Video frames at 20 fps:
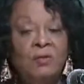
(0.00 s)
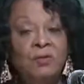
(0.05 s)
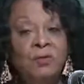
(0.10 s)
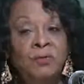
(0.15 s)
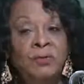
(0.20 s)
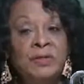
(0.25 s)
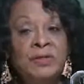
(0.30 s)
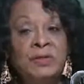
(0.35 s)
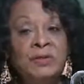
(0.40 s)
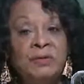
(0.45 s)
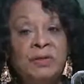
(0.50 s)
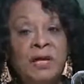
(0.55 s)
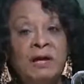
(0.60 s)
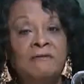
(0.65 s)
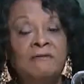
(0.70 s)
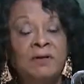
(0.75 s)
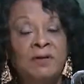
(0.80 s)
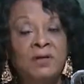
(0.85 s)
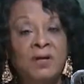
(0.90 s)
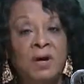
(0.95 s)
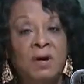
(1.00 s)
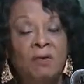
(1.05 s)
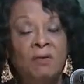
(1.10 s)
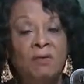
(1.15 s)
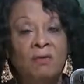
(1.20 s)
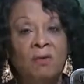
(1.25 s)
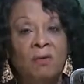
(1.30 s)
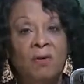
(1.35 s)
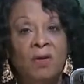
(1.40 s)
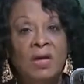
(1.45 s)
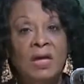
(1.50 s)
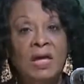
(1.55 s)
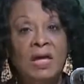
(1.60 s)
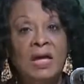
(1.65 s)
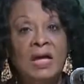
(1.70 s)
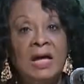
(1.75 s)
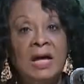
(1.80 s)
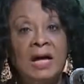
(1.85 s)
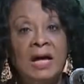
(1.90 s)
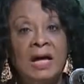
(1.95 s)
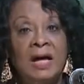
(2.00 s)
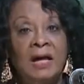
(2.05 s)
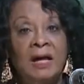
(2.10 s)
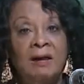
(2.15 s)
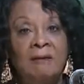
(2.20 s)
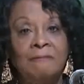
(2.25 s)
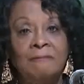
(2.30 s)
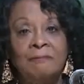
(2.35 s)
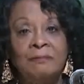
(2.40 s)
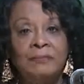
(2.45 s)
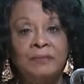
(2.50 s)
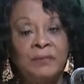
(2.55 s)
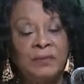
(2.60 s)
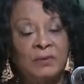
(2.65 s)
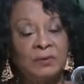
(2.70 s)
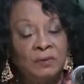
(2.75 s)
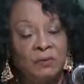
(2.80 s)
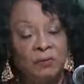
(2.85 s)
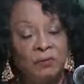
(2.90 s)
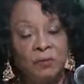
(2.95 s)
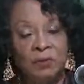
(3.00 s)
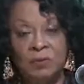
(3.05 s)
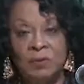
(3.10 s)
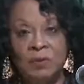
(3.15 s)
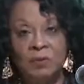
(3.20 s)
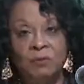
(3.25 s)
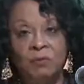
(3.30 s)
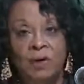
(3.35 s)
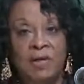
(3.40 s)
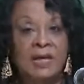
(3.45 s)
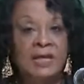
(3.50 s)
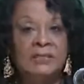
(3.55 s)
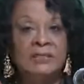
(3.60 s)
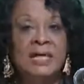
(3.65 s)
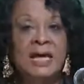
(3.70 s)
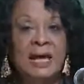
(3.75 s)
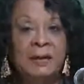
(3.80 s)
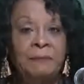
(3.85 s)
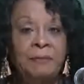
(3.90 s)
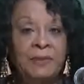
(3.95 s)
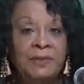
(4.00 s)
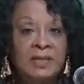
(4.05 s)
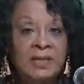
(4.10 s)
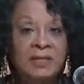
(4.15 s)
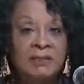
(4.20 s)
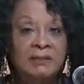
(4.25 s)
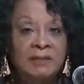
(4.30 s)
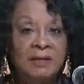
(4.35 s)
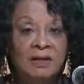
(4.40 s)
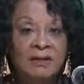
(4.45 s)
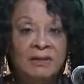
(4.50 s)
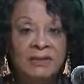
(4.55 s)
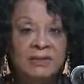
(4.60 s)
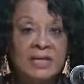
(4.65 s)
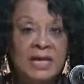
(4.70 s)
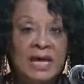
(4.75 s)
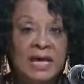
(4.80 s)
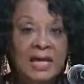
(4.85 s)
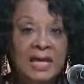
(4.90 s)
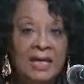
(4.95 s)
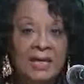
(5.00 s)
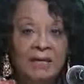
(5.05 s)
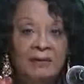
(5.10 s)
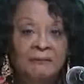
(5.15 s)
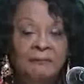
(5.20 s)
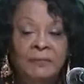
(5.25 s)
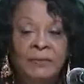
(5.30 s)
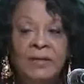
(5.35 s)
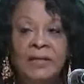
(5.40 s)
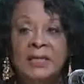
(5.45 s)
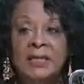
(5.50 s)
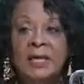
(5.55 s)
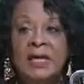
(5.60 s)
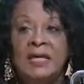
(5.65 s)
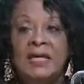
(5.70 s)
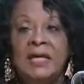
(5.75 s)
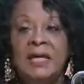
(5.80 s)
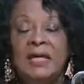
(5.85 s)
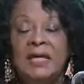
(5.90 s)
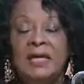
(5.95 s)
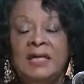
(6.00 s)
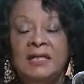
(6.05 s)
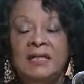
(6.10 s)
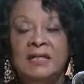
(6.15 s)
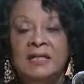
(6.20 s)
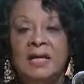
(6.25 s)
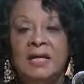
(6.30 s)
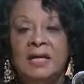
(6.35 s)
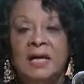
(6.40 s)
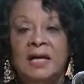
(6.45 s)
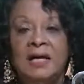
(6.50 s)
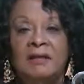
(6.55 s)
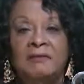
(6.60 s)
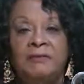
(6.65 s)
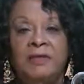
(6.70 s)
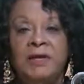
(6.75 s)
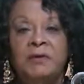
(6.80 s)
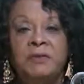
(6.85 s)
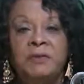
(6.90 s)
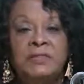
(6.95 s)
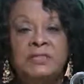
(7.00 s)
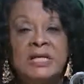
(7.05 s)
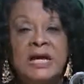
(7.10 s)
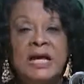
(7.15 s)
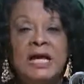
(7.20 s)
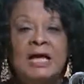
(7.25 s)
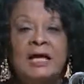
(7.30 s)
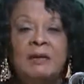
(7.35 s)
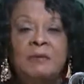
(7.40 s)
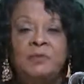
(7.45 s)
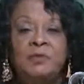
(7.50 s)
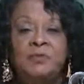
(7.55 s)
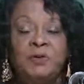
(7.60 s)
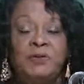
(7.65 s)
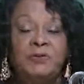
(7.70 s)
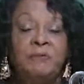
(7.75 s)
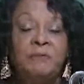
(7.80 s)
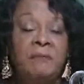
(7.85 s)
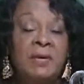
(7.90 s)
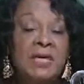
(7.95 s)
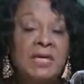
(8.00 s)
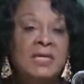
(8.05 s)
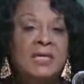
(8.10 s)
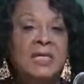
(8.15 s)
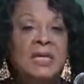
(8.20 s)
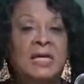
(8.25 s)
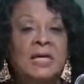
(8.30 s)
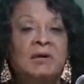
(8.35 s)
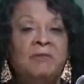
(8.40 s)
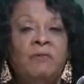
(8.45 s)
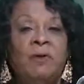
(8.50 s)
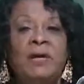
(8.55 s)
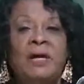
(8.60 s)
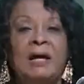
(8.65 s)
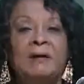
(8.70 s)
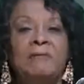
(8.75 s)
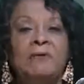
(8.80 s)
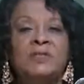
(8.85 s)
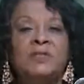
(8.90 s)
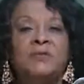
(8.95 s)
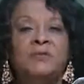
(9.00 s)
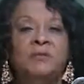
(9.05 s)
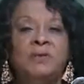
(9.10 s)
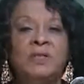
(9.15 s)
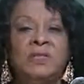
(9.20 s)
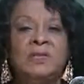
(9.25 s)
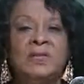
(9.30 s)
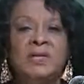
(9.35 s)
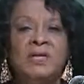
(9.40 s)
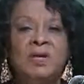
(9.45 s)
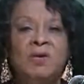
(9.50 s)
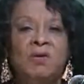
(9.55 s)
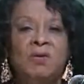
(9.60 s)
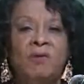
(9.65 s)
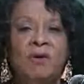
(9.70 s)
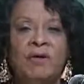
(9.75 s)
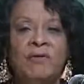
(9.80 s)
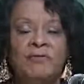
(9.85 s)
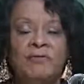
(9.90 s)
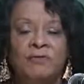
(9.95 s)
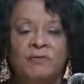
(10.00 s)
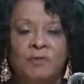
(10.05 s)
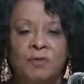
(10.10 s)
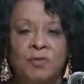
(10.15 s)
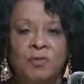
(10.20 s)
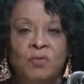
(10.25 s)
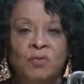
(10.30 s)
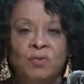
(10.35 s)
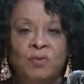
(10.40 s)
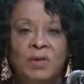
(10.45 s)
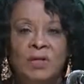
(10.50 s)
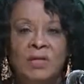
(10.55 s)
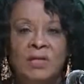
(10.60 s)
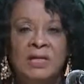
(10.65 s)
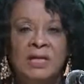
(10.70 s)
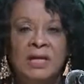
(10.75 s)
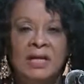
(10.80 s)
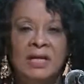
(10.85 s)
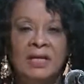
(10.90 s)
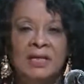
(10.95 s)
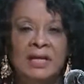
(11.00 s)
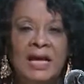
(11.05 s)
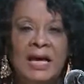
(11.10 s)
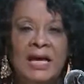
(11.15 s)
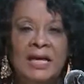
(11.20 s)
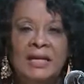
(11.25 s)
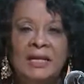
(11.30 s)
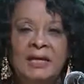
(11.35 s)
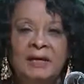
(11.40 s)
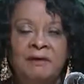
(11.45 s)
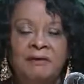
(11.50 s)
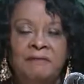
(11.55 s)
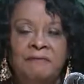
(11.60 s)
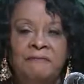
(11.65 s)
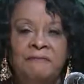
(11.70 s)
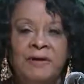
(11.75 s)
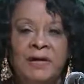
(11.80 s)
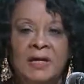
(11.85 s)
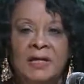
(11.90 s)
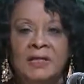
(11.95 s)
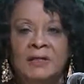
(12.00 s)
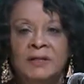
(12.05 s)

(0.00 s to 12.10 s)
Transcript: You never know what has happened in their day. And there were times with me when I was really going through a lot of